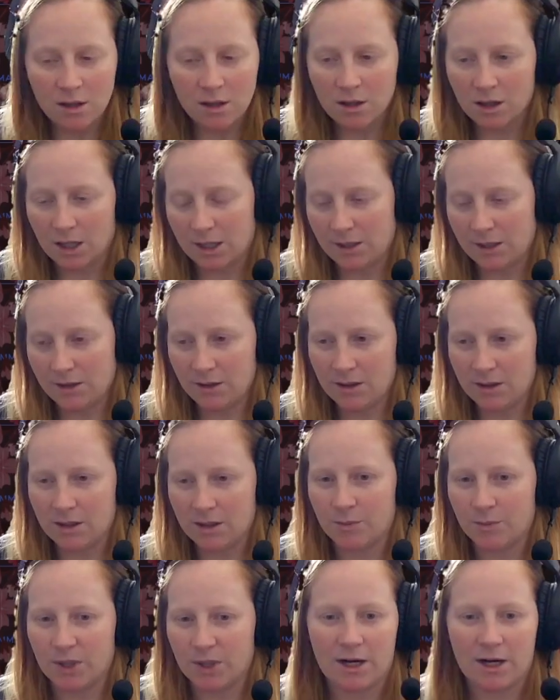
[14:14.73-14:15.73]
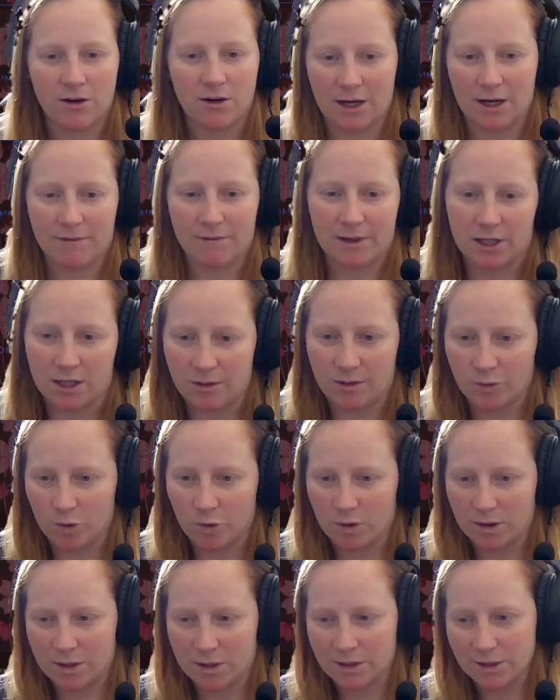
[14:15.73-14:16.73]
But I don't have that anymore
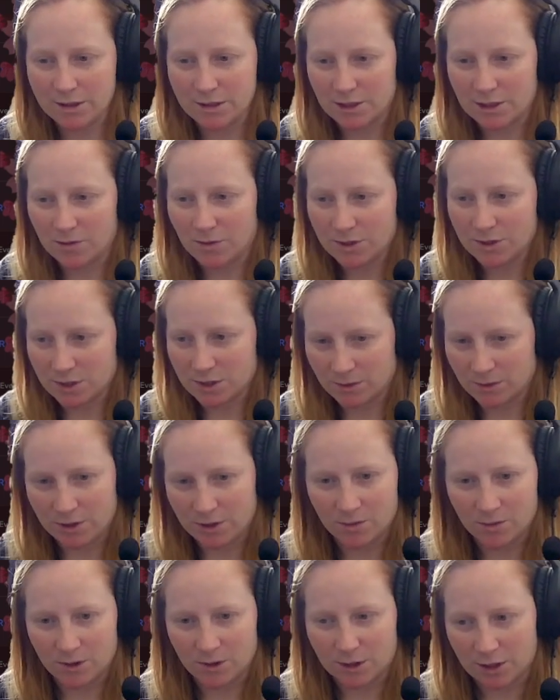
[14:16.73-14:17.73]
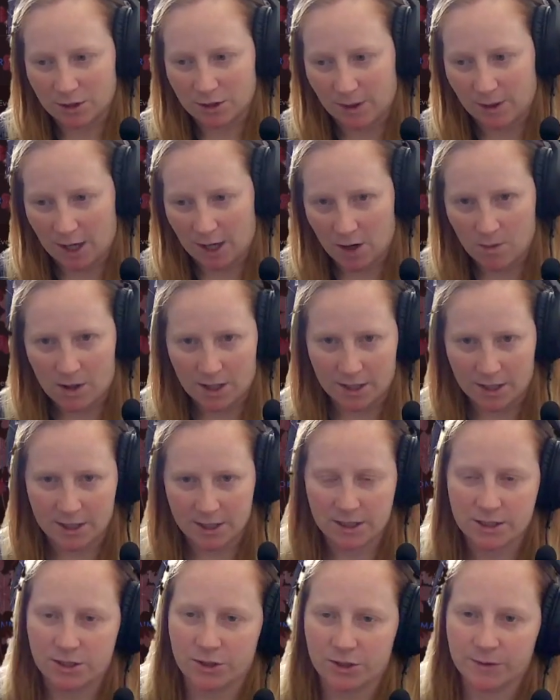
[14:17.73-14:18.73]
because it wasn't really working the way I wanted it
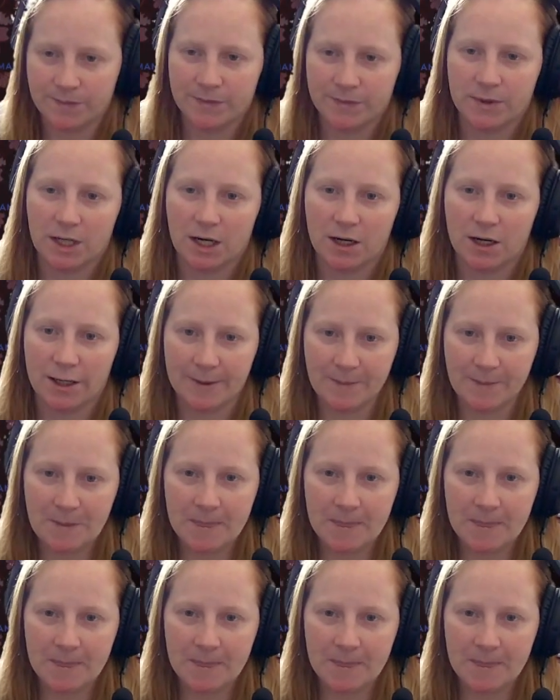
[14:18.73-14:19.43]
to. All right.